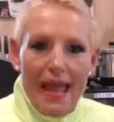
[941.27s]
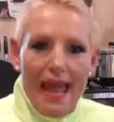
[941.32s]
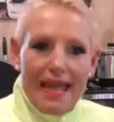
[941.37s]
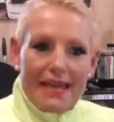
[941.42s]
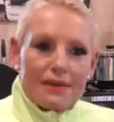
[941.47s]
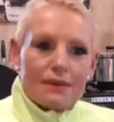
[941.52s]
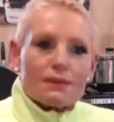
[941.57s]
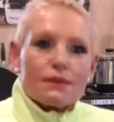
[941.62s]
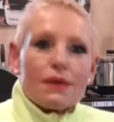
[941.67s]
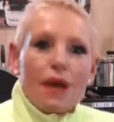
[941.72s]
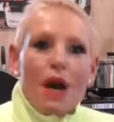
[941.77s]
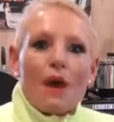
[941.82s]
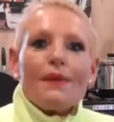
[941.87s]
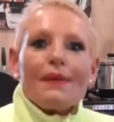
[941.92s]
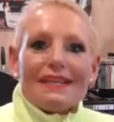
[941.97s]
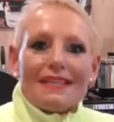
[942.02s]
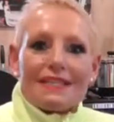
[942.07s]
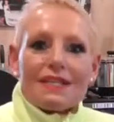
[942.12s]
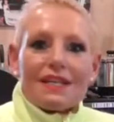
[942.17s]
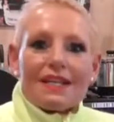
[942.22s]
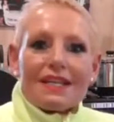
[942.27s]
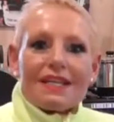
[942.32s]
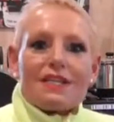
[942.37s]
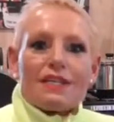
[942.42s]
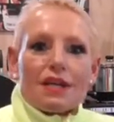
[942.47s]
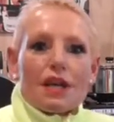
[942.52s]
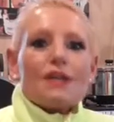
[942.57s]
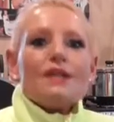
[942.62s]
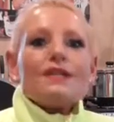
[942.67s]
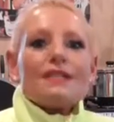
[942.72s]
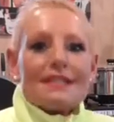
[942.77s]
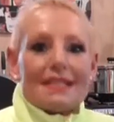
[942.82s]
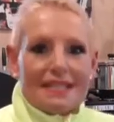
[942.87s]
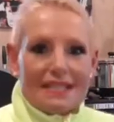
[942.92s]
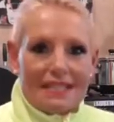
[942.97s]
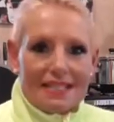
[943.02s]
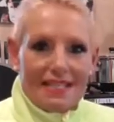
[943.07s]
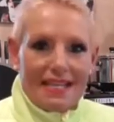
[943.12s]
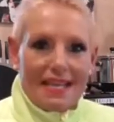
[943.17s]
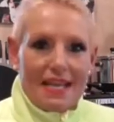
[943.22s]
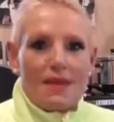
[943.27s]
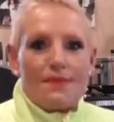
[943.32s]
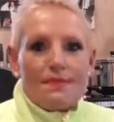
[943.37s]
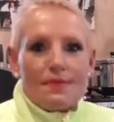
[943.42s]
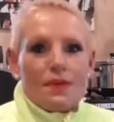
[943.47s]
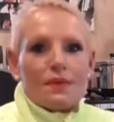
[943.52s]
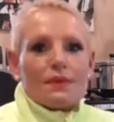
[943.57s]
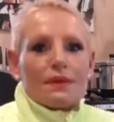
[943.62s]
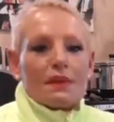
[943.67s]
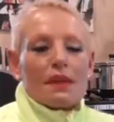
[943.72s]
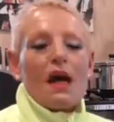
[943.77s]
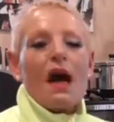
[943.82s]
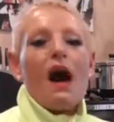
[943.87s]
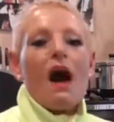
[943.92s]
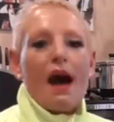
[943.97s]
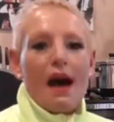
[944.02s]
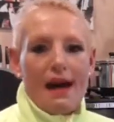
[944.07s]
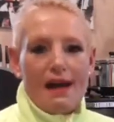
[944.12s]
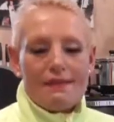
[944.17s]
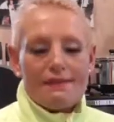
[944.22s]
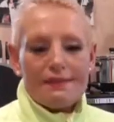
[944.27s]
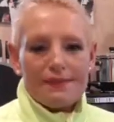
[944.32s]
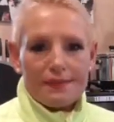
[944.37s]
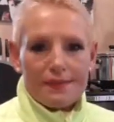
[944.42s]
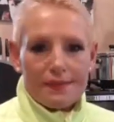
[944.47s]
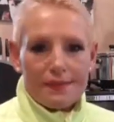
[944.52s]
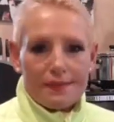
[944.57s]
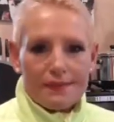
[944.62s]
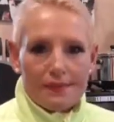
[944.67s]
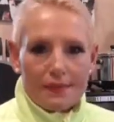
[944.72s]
And it'll go into ketosis to keep you alive.